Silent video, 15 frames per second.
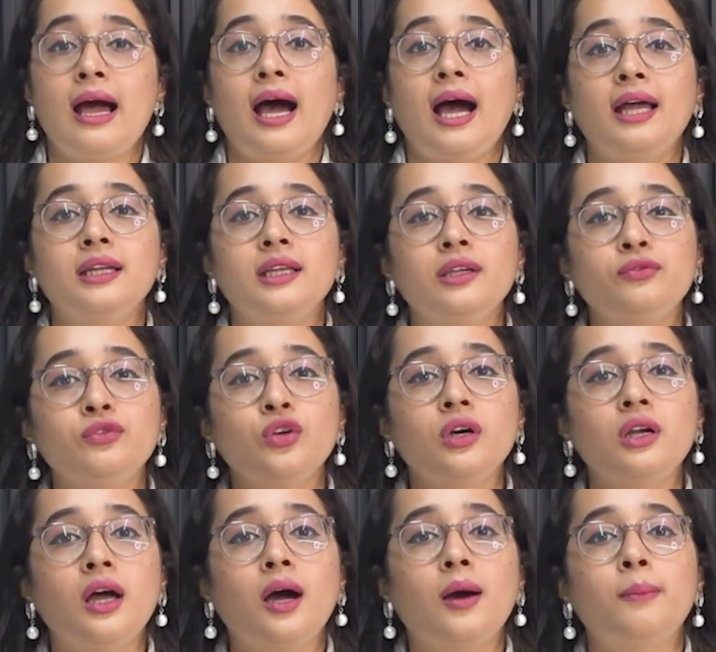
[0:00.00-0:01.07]
And if you
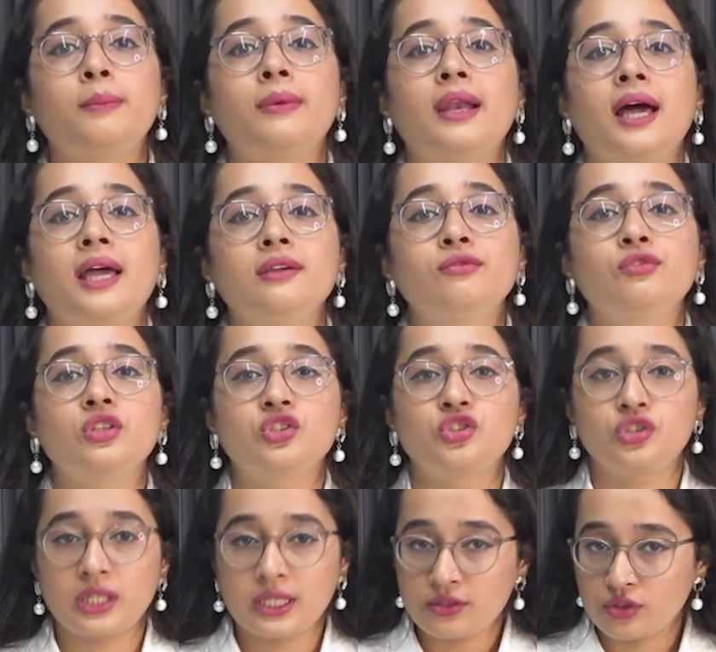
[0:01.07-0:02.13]
are applying for a
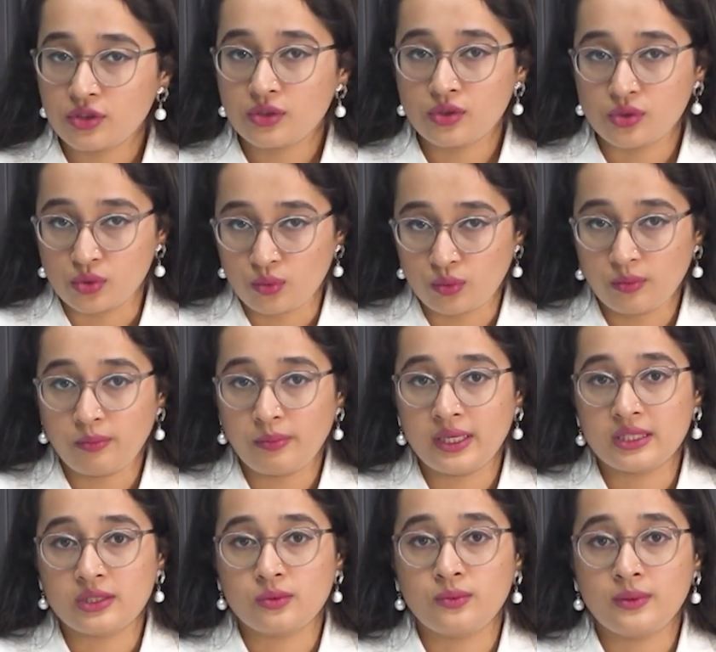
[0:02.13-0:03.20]
Schengen Zone
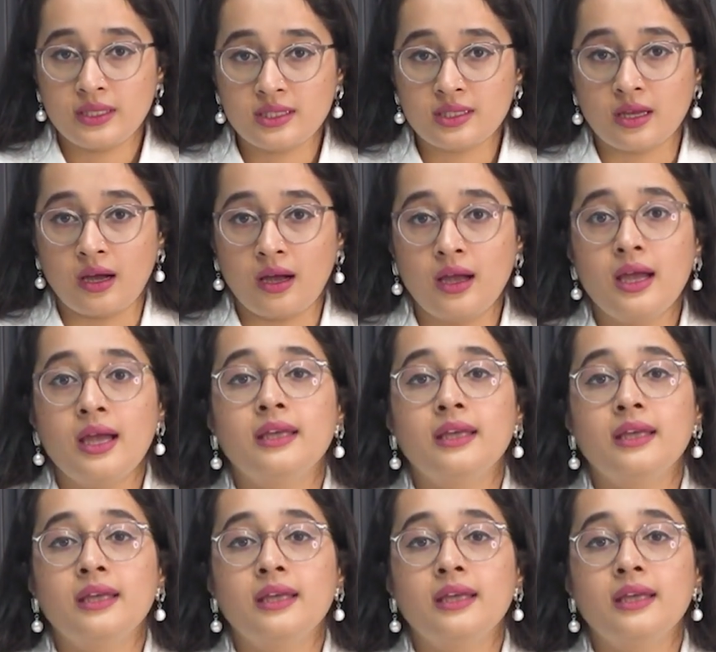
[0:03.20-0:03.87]
based visa,